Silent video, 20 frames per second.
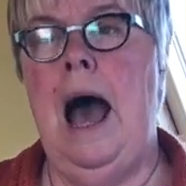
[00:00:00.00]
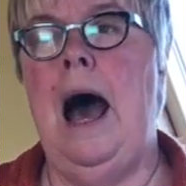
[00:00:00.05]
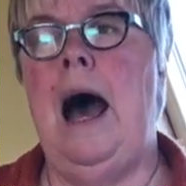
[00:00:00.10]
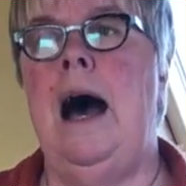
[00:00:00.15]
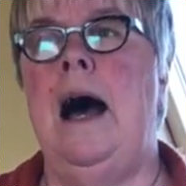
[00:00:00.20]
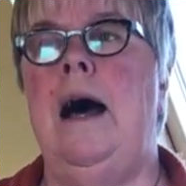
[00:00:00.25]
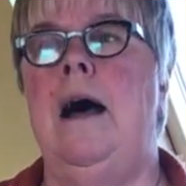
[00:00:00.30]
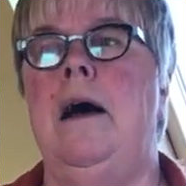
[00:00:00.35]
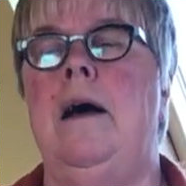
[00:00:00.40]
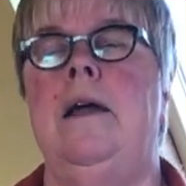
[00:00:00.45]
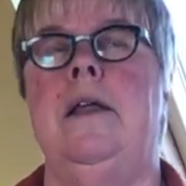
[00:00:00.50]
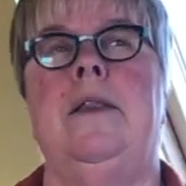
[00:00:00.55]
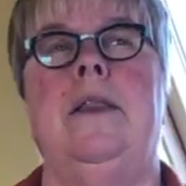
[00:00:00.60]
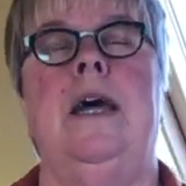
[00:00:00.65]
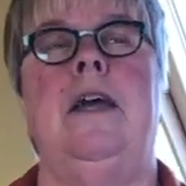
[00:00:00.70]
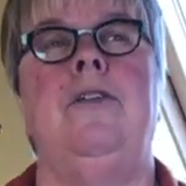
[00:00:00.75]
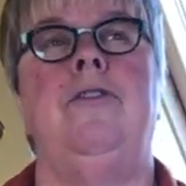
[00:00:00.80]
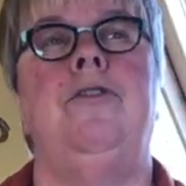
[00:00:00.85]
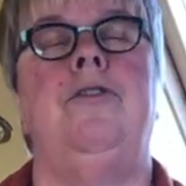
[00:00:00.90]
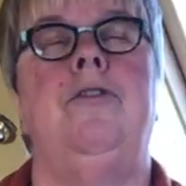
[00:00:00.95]

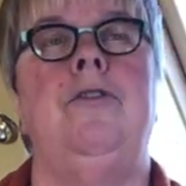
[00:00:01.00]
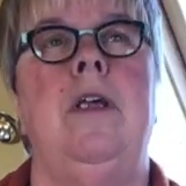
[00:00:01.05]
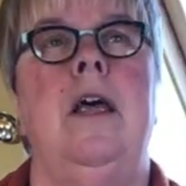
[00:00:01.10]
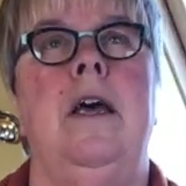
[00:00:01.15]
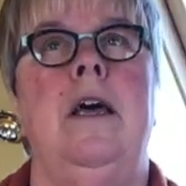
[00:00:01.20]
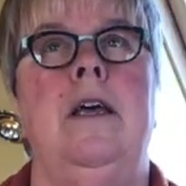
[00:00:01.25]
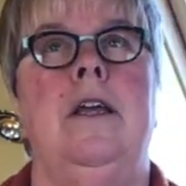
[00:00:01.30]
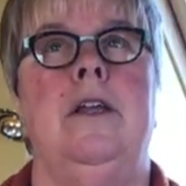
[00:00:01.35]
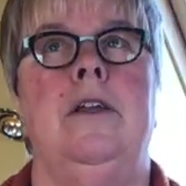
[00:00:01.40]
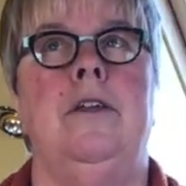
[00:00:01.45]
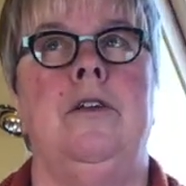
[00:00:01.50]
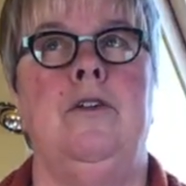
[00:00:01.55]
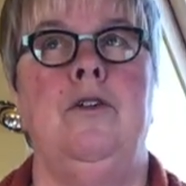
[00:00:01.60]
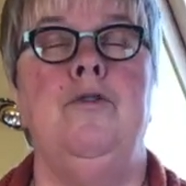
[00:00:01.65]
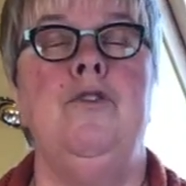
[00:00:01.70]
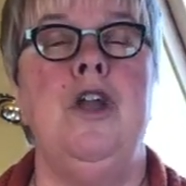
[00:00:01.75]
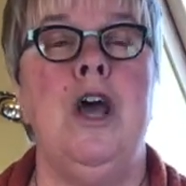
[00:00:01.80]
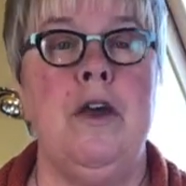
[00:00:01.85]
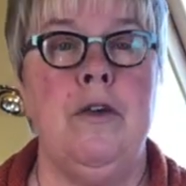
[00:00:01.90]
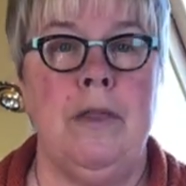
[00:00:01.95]
You
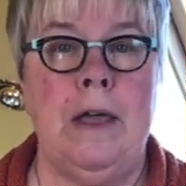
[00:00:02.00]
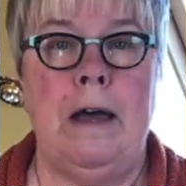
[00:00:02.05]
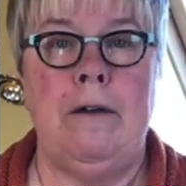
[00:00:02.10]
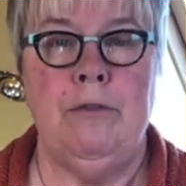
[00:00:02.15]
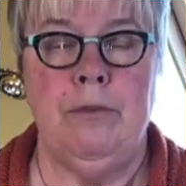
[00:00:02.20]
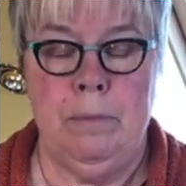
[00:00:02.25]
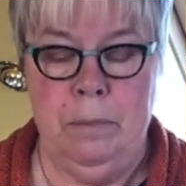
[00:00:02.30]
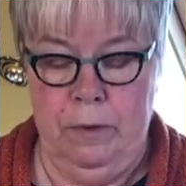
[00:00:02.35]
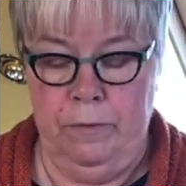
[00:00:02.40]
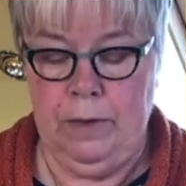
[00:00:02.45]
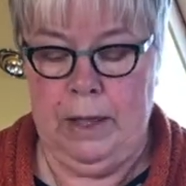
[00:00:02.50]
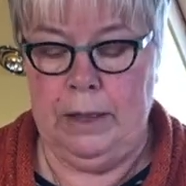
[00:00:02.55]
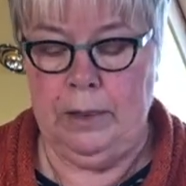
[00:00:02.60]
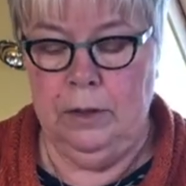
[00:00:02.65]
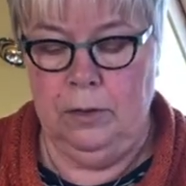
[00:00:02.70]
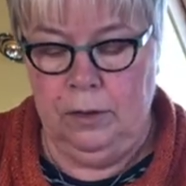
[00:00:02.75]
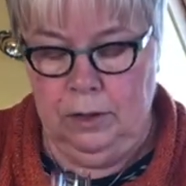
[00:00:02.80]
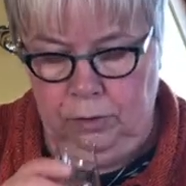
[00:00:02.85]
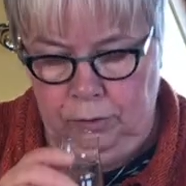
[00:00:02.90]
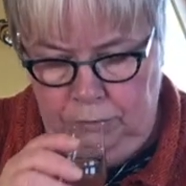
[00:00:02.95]
know that from the fact
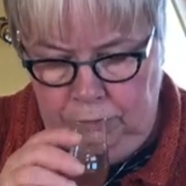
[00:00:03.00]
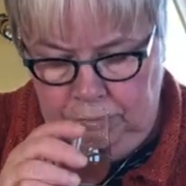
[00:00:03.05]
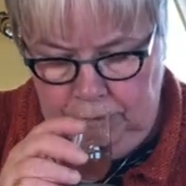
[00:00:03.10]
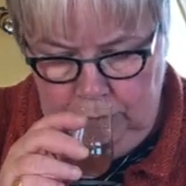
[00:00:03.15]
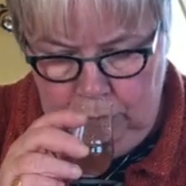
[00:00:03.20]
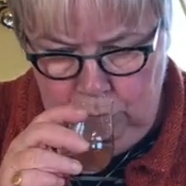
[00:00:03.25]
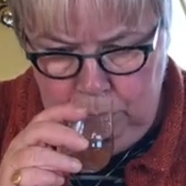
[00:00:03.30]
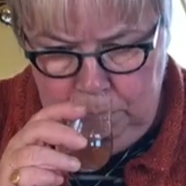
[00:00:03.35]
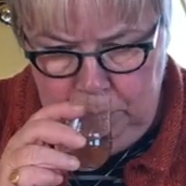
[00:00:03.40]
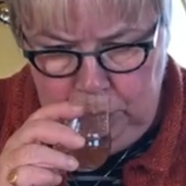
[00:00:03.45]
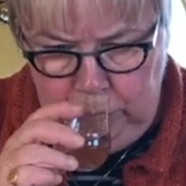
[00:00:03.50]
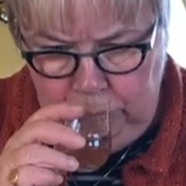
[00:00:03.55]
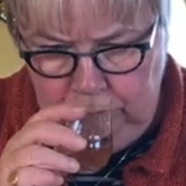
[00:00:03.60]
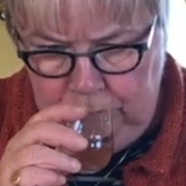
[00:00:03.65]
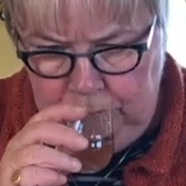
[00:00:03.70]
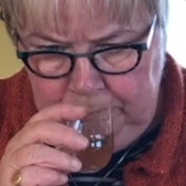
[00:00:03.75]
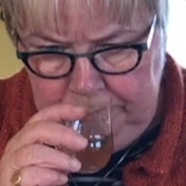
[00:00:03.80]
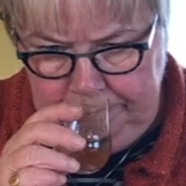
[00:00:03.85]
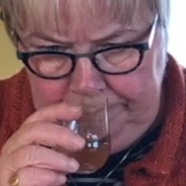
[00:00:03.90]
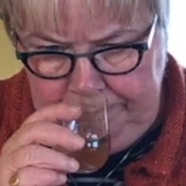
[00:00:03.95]
that it's a single malt.